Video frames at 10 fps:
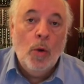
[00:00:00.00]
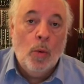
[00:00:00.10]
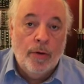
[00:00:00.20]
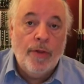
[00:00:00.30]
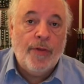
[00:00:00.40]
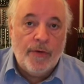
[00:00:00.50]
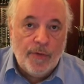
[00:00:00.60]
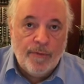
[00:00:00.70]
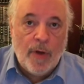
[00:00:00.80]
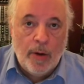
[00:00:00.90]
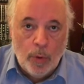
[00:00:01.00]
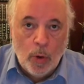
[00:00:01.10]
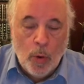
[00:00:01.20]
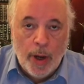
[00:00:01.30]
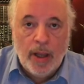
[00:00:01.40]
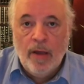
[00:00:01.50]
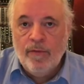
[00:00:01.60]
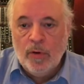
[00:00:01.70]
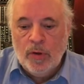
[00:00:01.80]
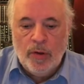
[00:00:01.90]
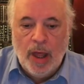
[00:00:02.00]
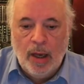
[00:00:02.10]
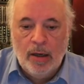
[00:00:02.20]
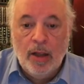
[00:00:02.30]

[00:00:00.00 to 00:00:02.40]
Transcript: One of the things you'll find real quick, if you do that,